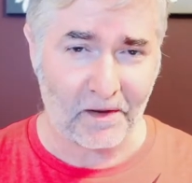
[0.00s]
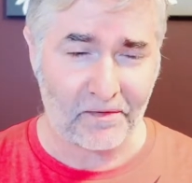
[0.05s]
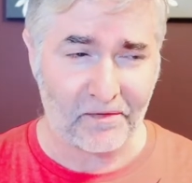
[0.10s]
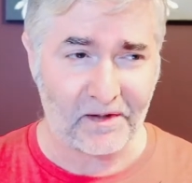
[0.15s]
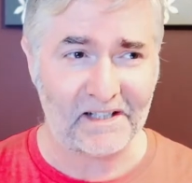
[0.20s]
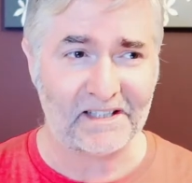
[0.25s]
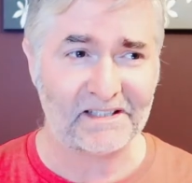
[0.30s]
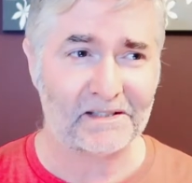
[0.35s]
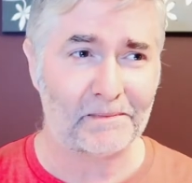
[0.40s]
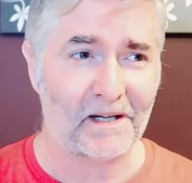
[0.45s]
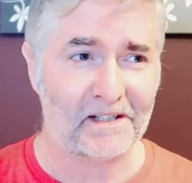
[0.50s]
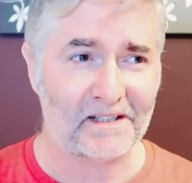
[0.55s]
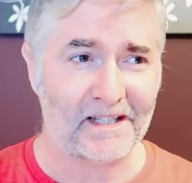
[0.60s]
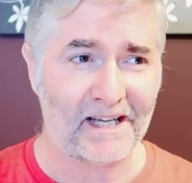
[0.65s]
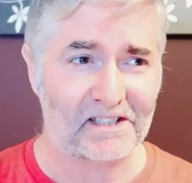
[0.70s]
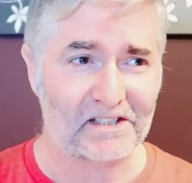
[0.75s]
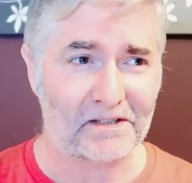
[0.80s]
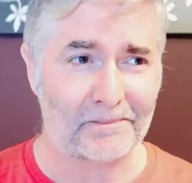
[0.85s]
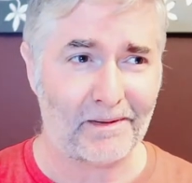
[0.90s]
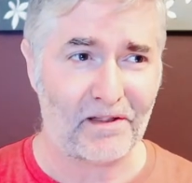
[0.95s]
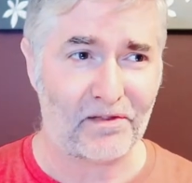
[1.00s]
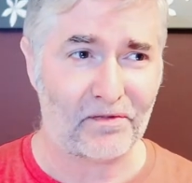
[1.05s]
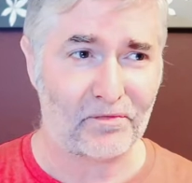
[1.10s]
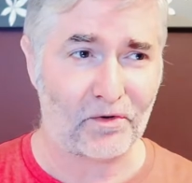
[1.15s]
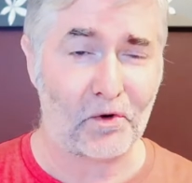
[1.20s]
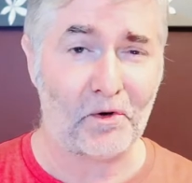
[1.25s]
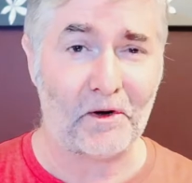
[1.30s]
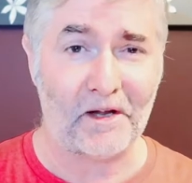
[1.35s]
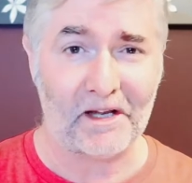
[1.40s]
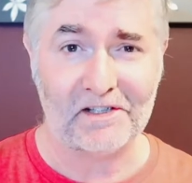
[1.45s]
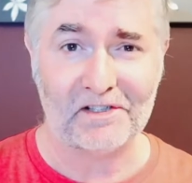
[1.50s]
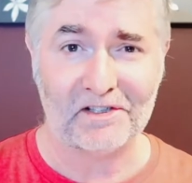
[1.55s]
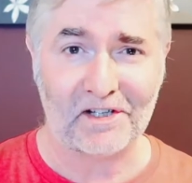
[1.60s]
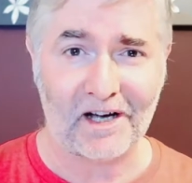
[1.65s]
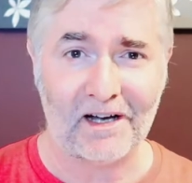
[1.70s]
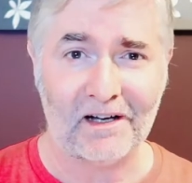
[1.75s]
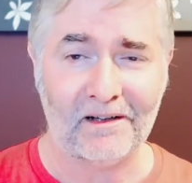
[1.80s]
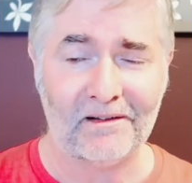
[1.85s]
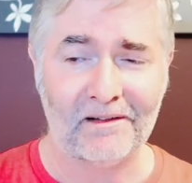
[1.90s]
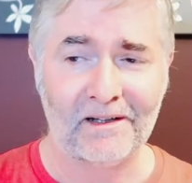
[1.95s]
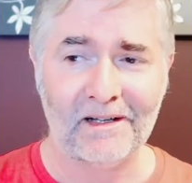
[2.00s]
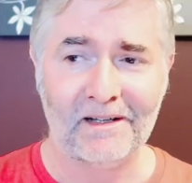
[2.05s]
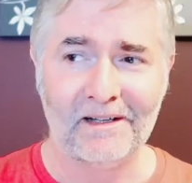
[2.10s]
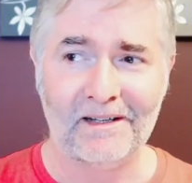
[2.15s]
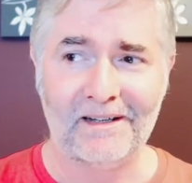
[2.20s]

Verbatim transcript: I think he's about to actually be thrown in jail.